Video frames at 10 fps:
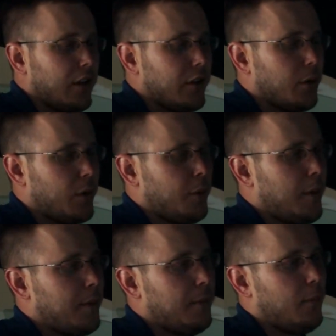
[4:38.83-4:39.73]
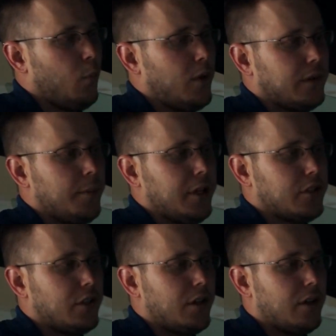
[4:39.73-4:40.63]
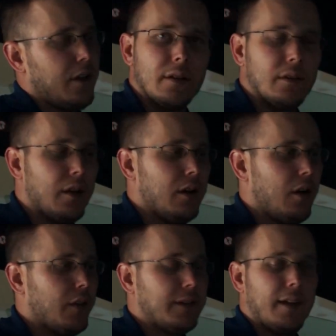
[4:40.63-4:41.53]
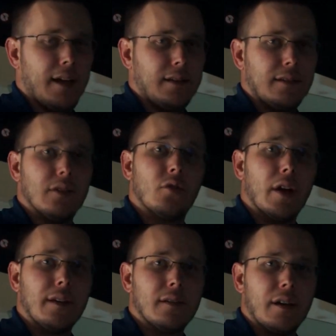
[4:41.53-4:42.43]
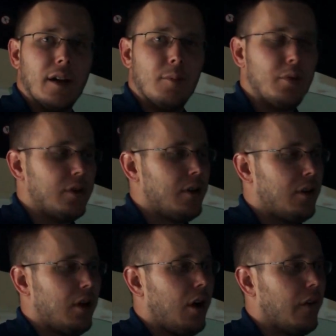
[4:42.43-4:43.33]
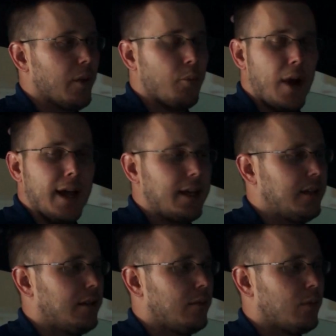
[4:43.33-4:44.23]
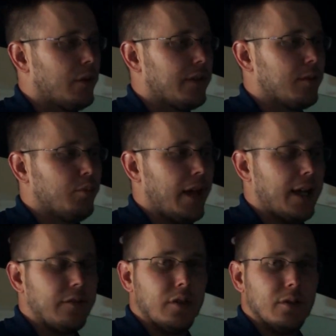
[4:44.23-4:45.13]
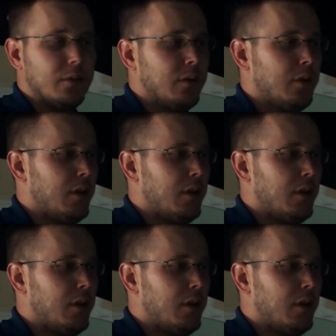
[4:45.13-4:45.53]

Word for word: you're going to want, want to make sure uh, all the text is right side up on the bracket where it says Blackvue.